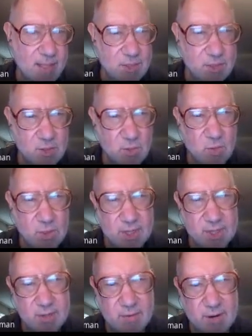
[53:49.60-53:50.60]
So we'll
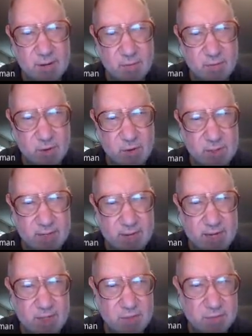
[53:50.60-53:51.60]
integrate over all the
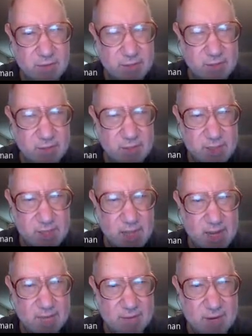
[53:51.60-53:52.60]
gauge field,
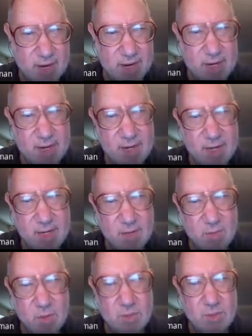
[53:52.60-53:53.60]
psi of A,
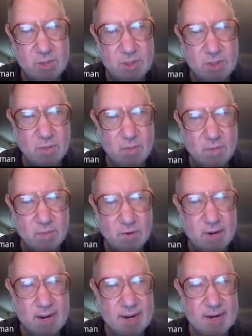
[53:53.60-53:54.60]
Wilson loop
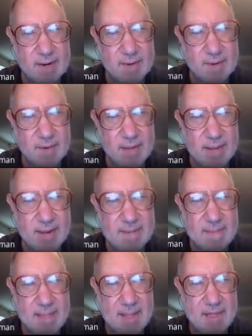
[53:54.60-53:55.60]
for A, okay?
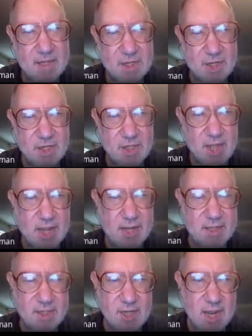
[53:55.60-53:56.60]
Just like
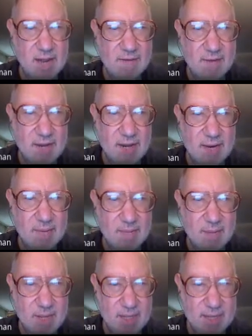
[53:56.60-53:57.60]
psi of A
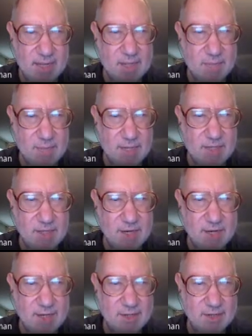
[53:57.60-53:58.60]
being the
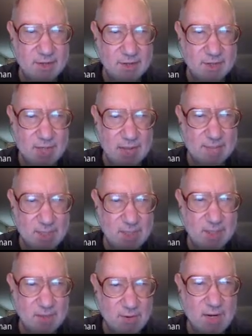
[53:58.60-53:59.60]
exponentiated Chern-Simons
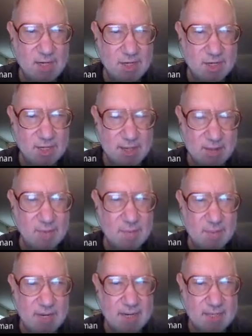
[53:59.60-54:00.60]
Lagrangian. That would
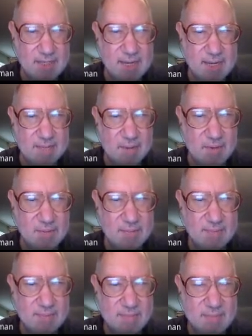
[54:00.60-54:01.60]
be an example.
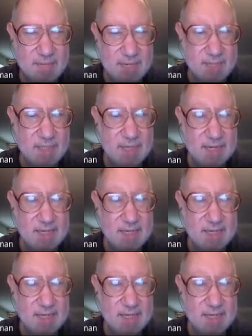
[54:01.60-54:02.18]
It is an